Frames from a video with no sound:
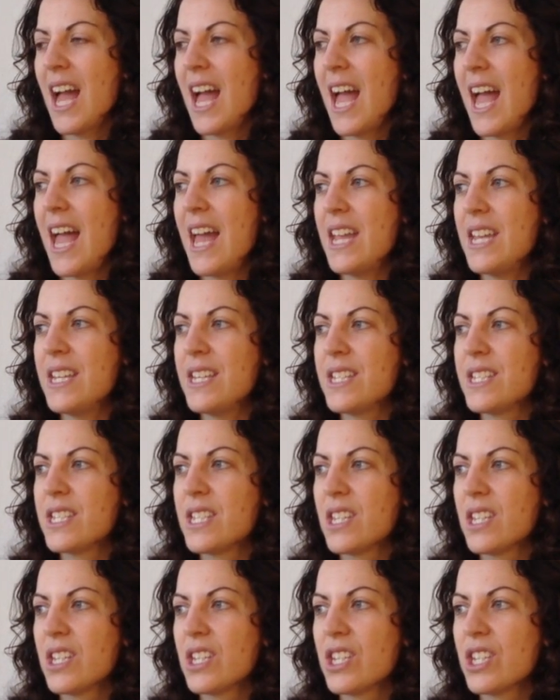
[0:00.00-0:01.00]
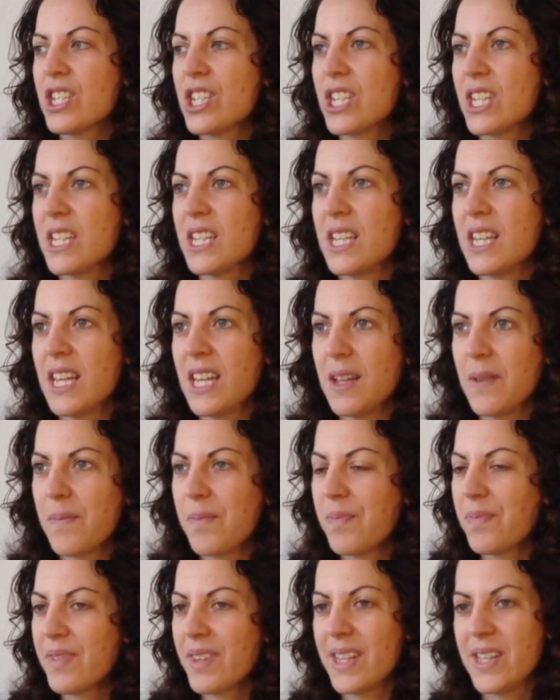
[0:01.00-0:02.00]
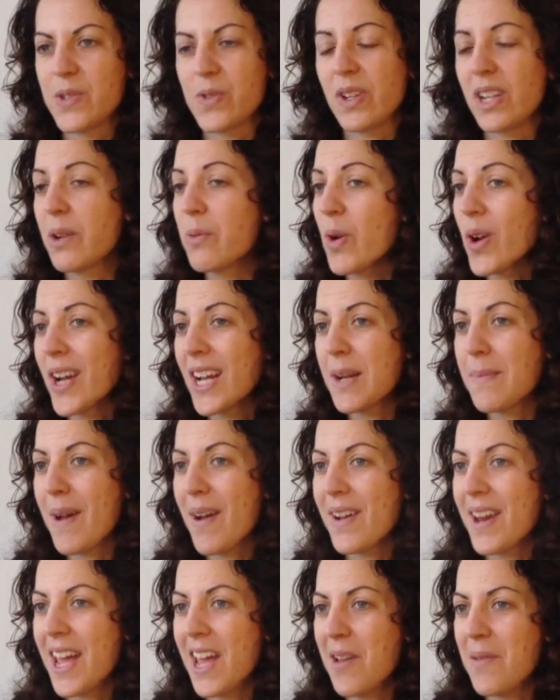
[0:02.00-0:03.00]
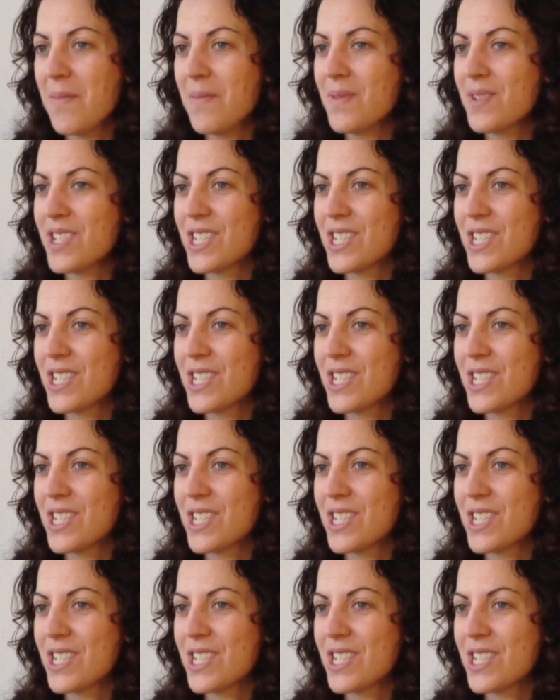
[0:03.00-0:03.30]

and she is really worried about him.